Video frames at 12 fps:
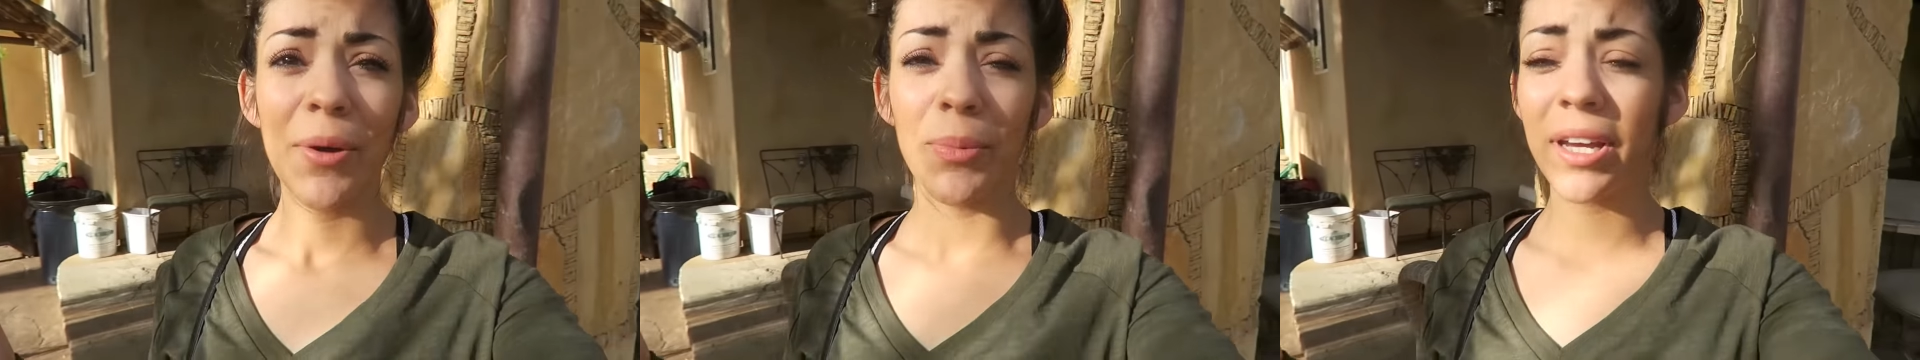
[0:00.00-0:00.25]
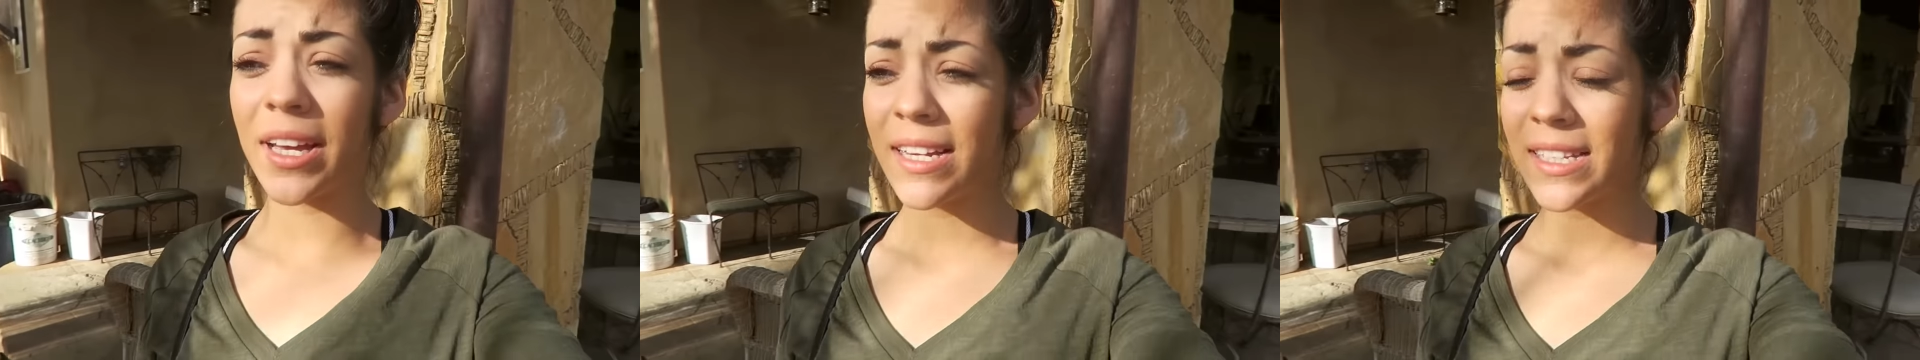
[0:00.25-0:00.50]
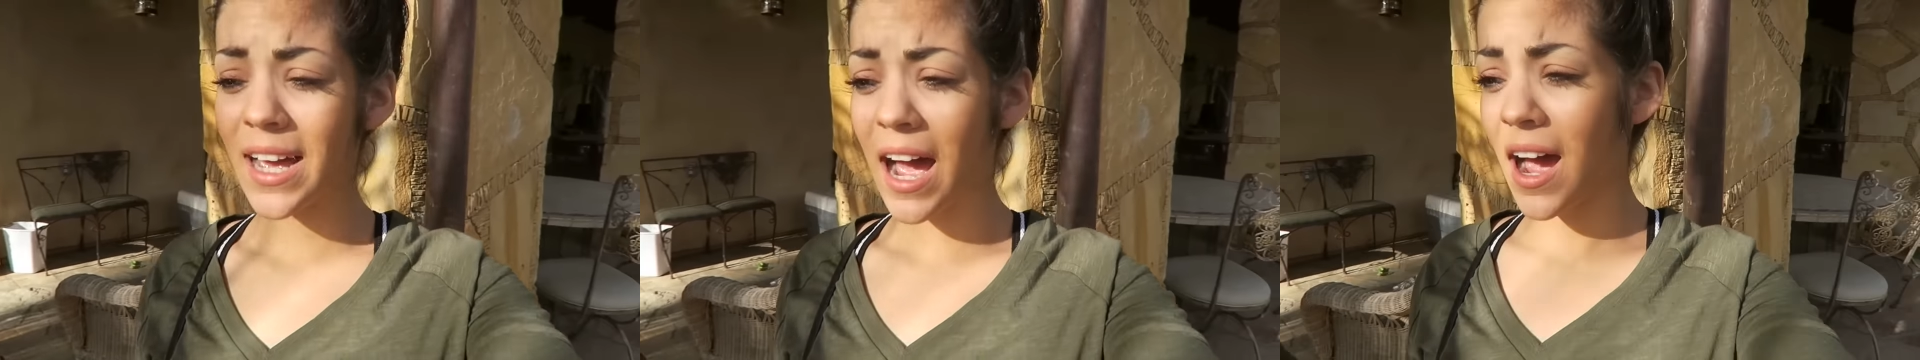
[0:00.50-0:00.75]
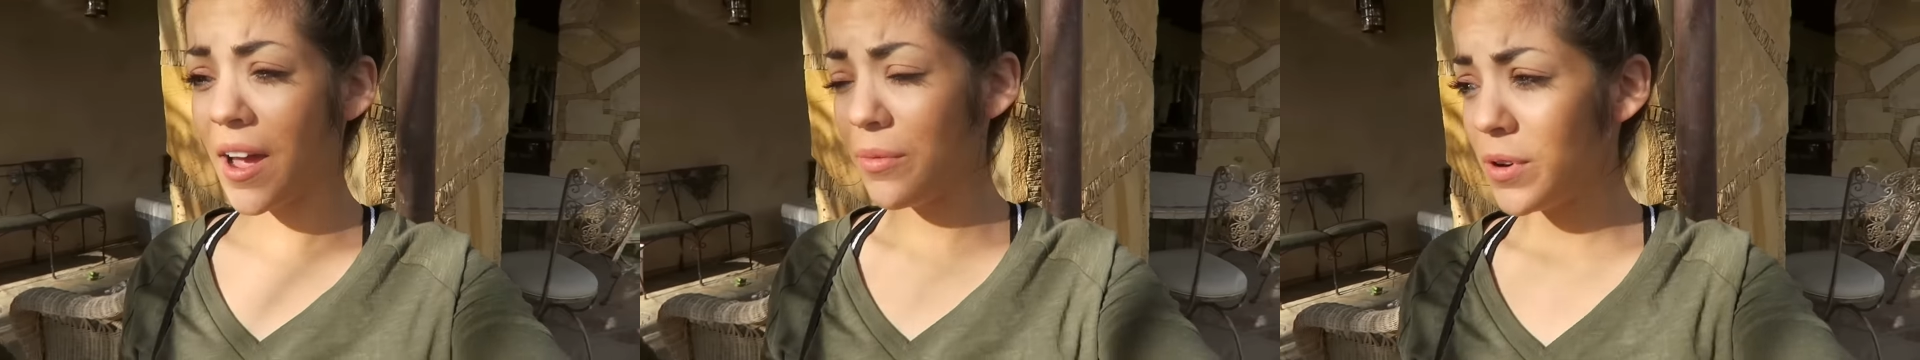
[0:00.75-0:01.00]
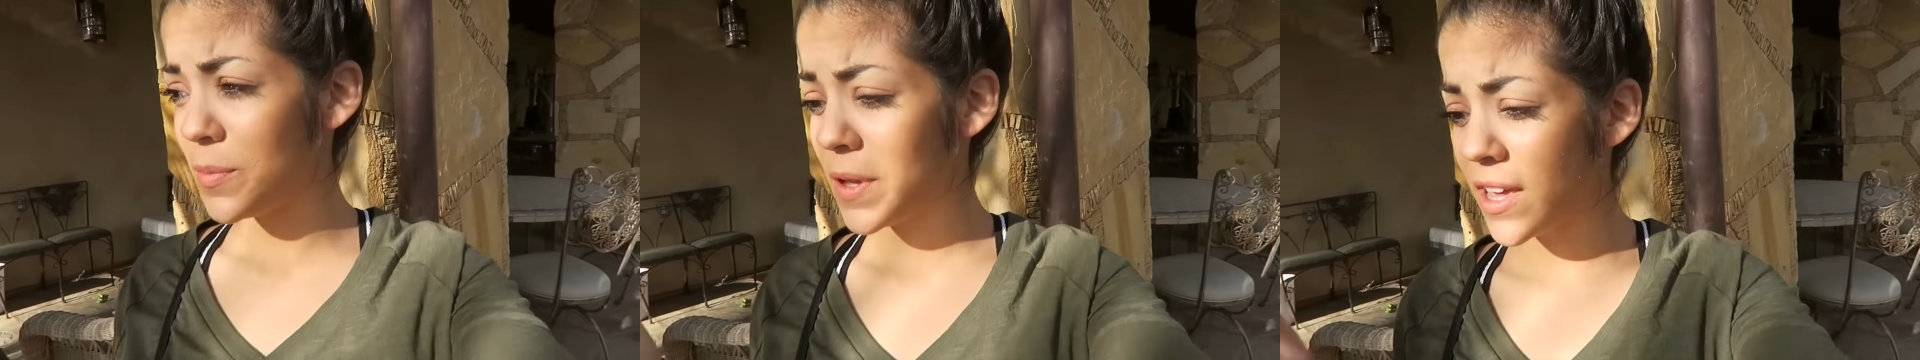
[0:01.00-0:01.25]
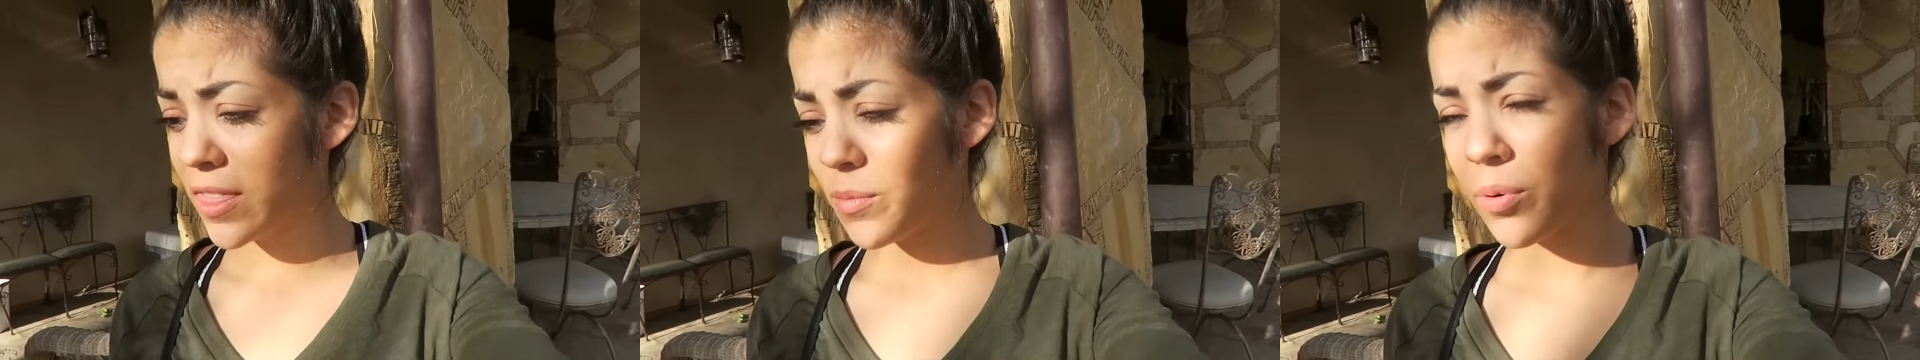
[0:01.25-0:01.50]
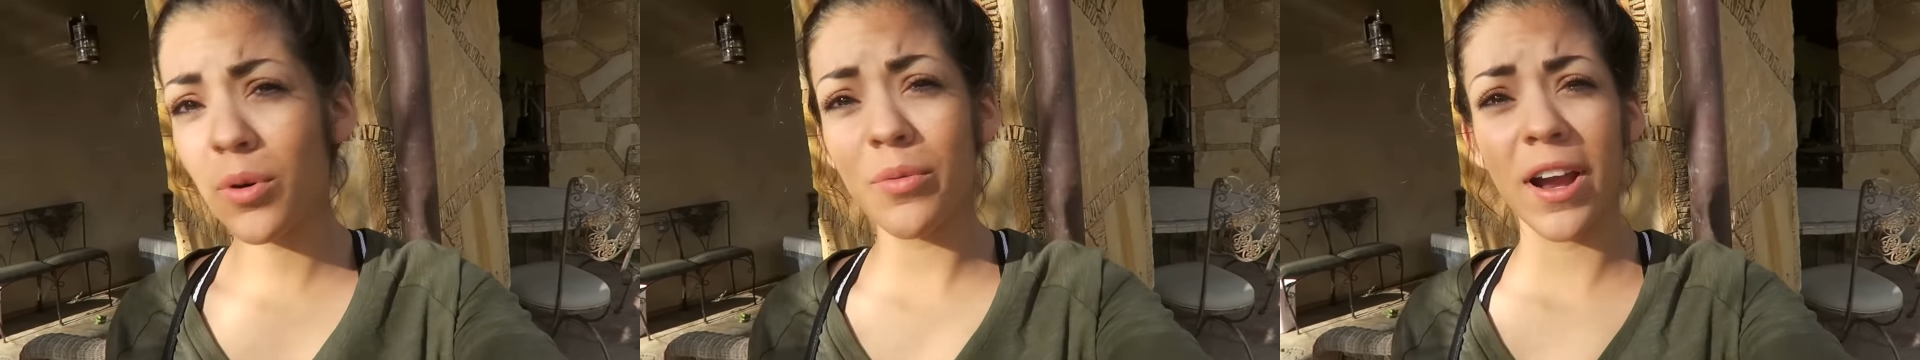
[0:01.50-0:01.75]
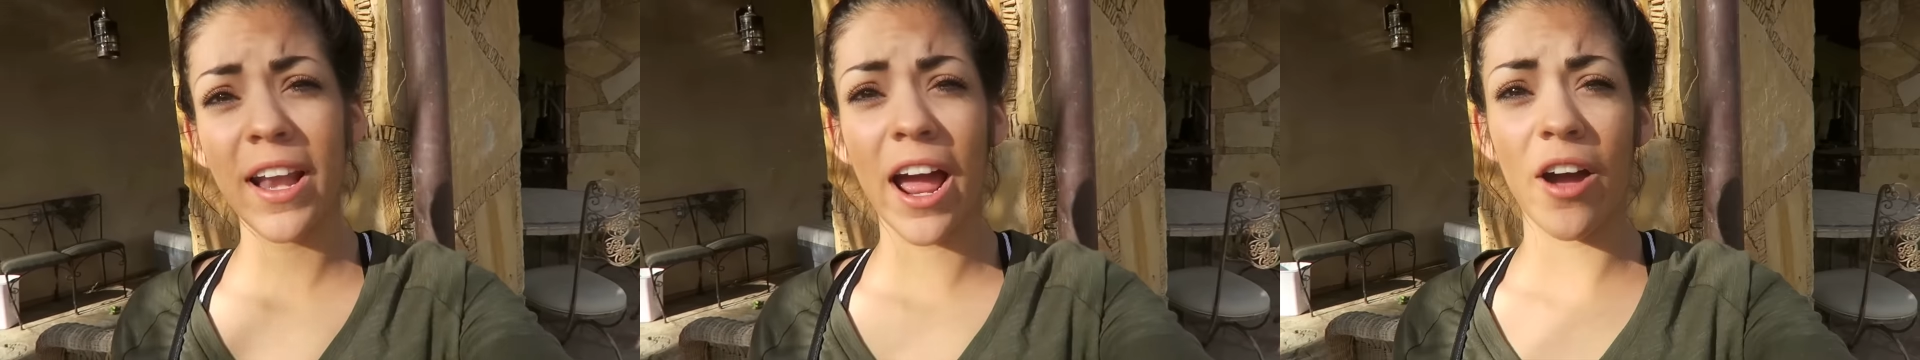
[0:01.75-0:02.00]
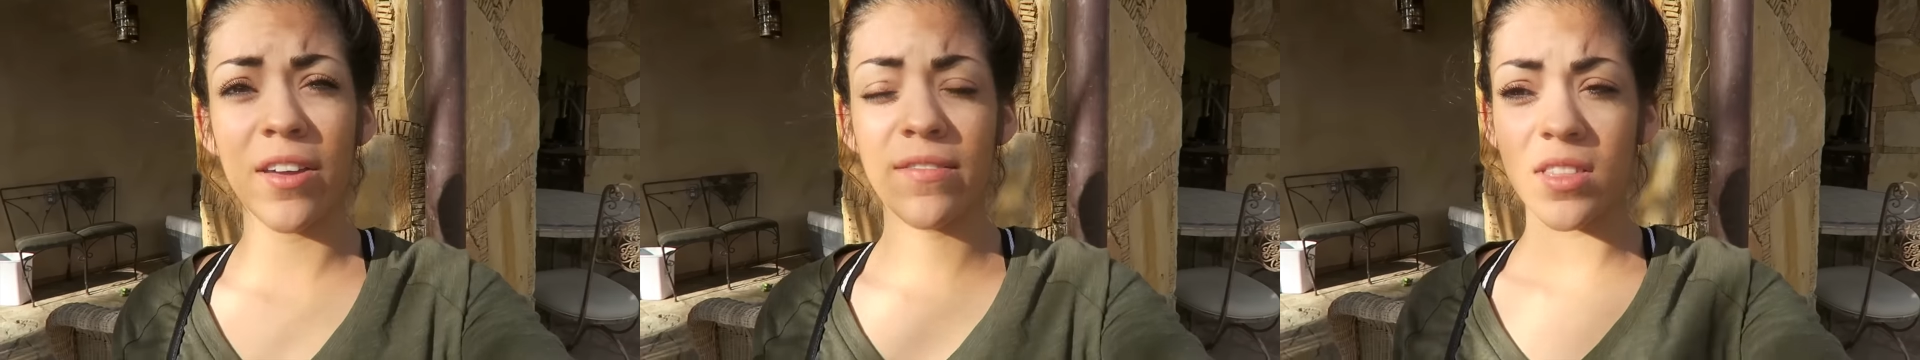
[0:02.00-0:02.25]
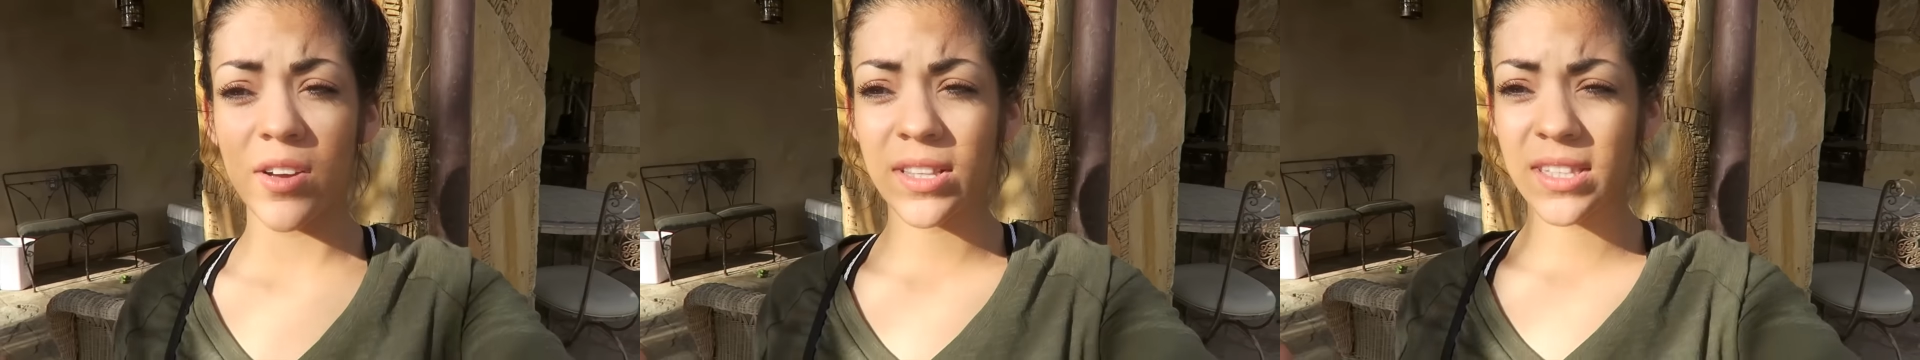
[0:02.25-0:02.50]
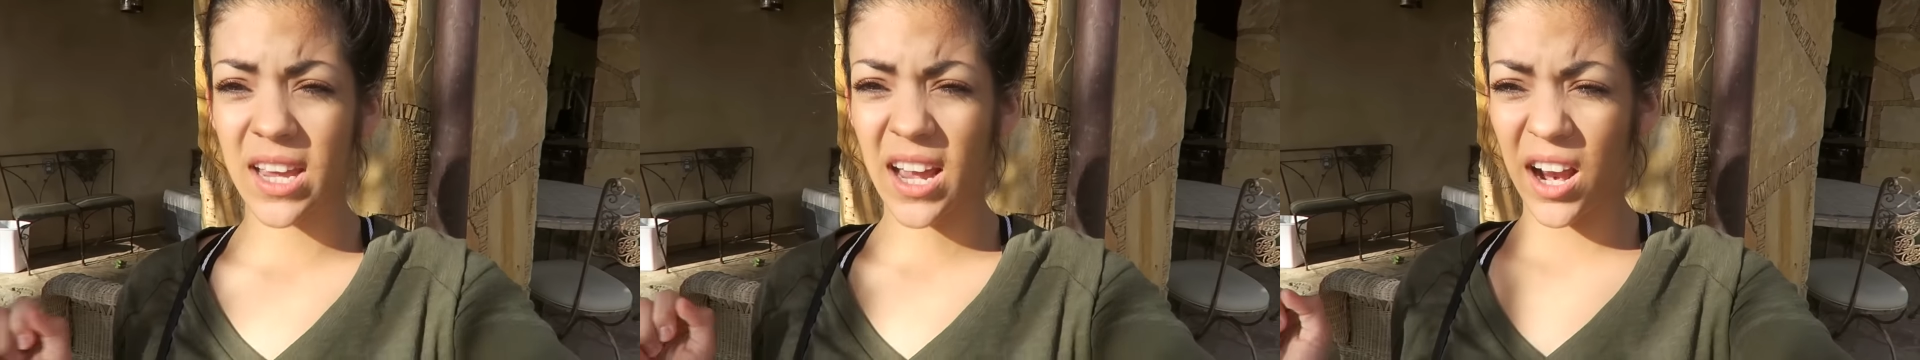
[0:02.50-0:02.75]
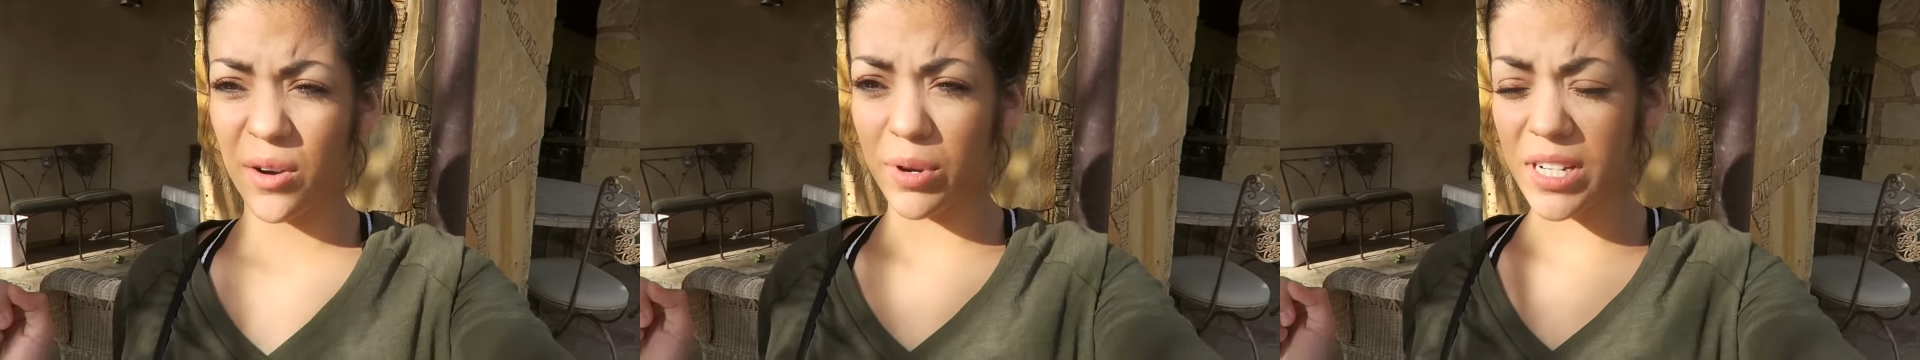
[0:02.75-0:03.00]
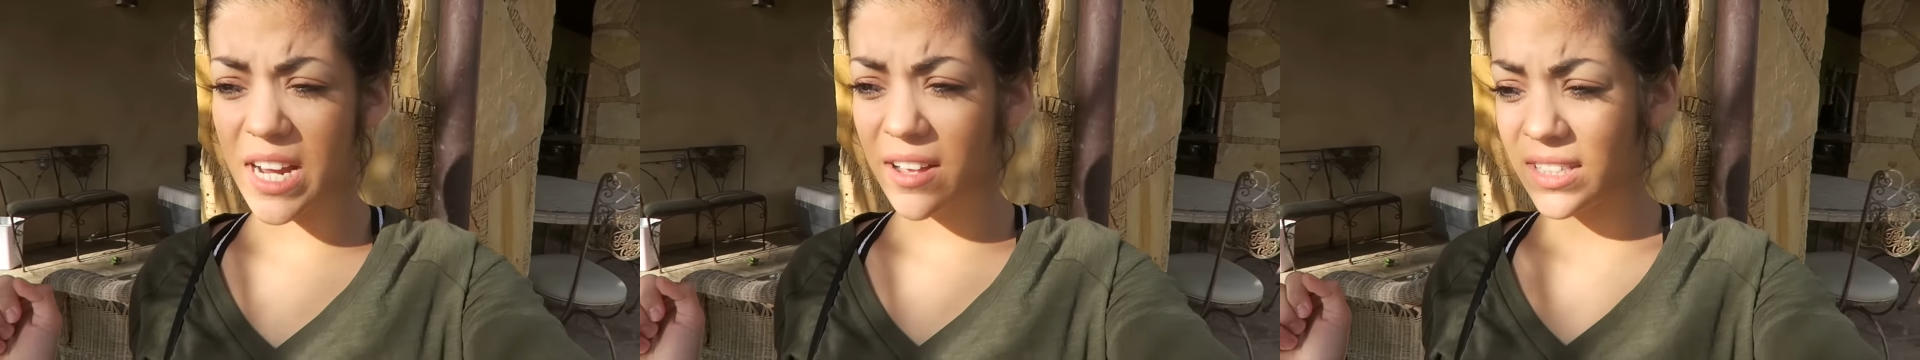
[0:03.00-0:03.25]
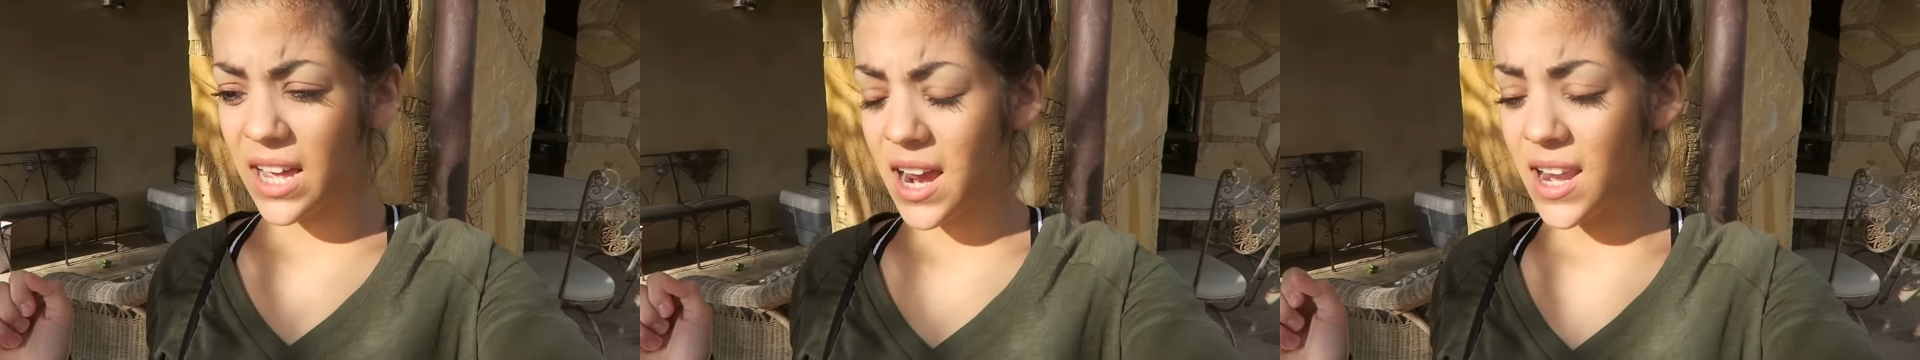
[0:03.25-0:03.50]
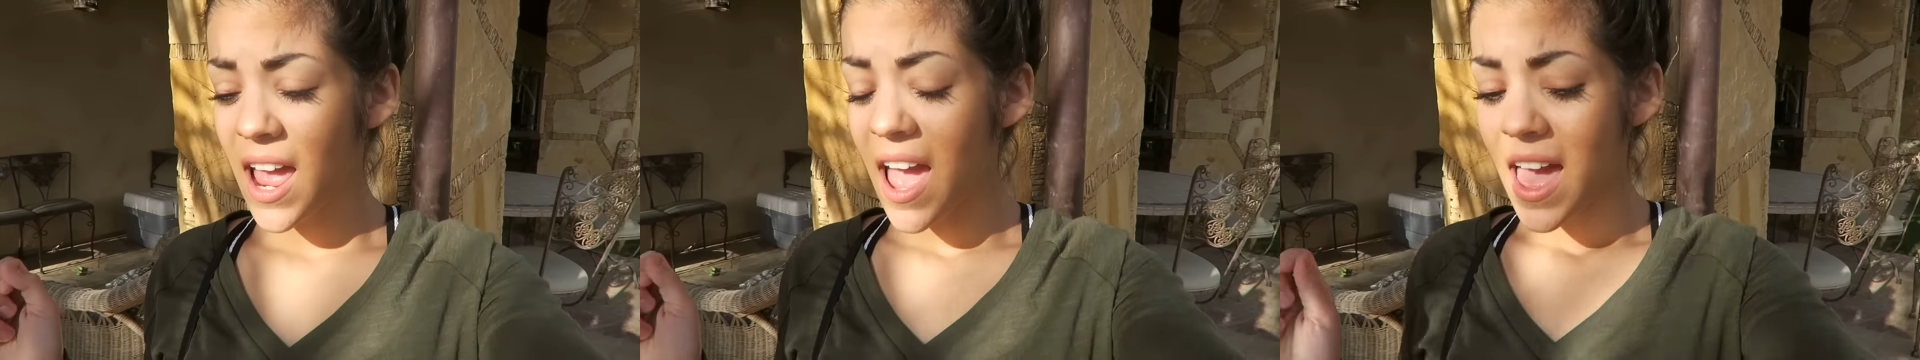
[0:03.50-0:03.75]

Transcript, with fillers: because I would be in the pool right now even though it's like kind of windy outside.